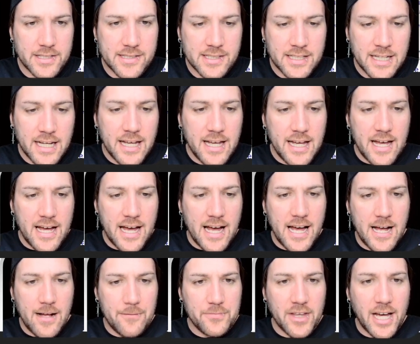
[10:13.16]
is
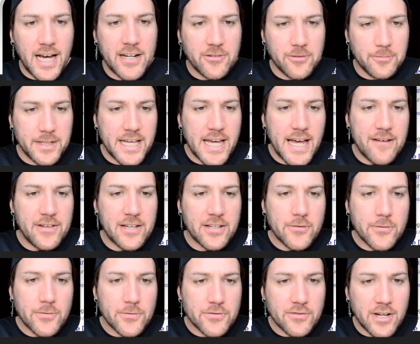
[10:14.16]
um, I normally have a
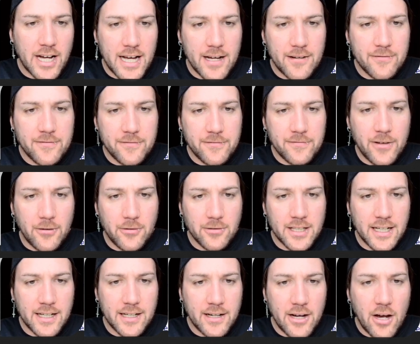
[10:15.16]
Google Drive
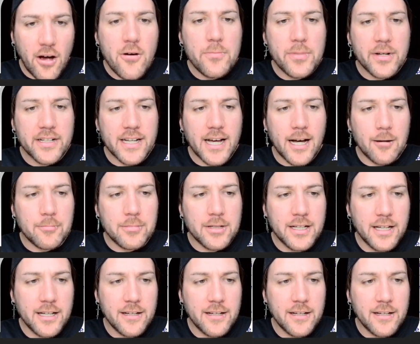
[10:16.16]
folder opened up